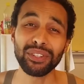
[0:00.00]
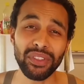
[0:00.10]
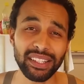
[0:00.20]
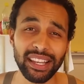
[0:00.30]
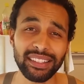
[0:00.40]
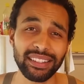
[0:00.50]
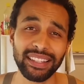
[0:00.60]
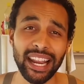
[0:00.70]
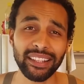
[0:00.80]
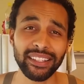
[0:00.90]
Do they taste
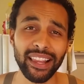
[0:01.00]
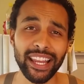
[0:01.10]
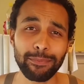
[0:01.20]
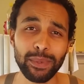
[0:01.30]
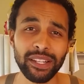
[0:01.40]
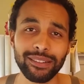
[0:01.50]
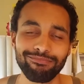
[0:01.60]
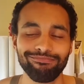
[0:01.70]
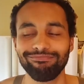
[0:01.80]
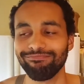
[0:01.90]
exactly like
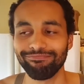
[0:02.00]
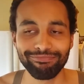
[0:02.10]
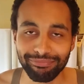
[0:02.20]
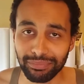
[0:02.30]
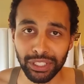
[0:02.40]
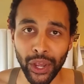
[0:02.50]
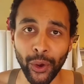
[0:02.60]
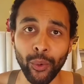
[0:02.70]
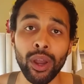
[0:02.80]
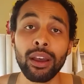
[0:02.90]
meat?
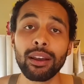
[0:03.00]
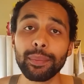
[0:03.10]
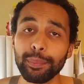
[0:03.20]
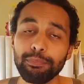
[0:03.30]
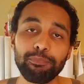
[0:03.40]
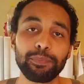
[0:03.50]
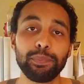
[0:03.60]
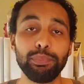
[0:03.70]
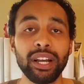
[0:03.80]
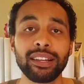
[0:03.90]
No.
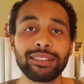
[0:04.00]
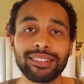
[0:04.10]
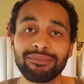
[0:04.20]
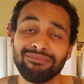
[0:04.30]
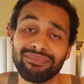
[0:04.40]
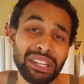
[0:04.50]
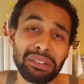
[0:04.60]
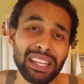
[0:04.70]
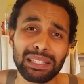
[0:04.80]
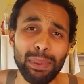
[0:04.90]
But they
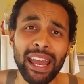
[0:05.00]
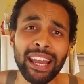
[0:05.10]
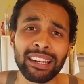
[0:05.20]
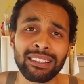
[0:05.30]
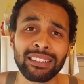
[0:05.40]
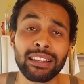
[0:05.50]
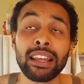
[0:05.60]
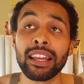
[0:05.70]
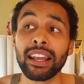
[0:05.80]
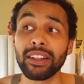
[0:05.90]
don't taste bad.
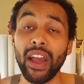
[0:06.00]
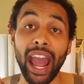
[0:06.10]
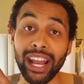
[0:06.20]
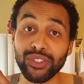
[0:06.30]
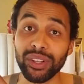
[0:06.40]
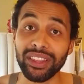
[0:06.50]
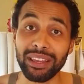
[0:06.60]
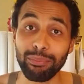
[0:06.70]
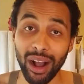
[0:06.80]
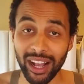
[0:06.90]
Actually,
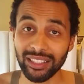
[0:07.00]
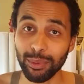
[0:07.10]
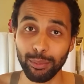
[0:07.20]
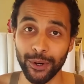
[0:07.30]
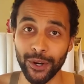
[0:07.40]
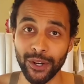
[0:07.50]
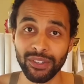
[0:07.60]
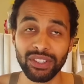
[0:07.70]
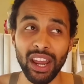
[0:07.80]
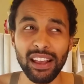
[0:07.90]
the Impossible
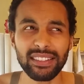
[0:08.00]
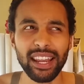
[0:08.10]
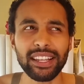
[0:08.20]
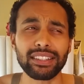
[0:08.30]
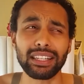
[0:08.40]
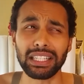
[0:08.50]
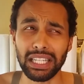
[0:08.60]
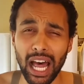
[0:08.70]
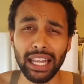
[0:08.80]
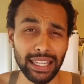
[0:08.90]
Burger does taste a
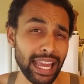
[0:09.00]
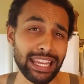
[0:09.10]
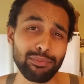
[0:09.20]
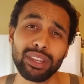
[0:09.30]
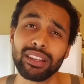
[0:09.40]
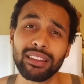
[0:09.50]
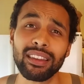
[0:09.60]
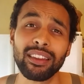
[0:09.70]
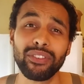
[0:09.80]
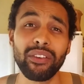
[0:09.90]
lot like meat.
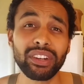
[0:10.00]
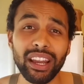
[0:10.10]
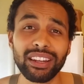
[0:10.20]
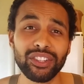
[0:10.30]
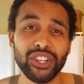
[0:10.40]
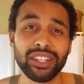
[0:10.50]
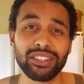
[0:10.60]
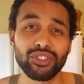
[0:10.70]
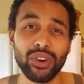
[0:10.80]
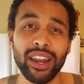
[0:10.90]
If you haven't gotten a
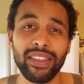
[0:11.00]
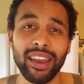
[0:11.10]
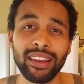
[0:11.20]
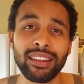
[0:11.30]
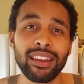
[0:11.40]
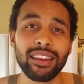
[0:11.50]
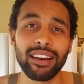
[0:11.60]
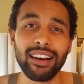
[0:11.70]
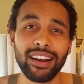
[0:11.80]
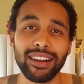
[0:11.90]
chance to try that,
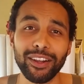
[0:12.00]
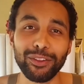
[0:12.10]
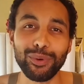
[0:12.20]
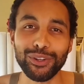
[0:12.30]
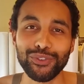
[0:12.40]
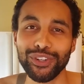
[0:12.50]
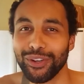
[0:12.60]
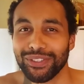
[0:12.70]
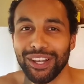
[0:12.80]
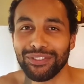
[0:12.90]
and you want to treat
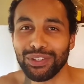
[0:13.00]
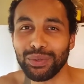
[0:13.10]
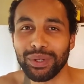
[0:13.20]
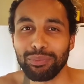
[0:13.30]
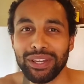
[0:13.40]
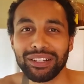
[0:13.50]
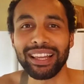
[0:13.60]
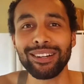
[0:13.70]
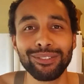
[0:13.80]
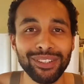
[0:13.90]
yourself to a
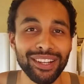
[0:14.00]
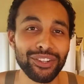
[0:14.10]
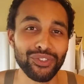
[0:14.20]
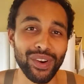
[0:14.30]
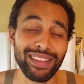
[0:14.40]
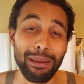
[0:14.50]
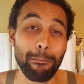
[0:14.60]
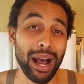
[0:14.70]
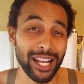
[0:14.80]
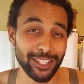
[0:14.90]
meal out, try the
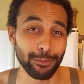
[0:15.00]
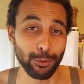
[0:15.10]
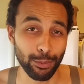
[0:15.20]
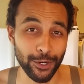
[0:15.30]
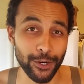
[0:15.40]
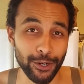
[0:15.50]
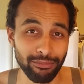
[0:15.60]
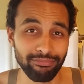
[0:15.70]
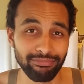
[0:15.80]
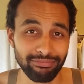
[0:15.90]
Impossible Burger.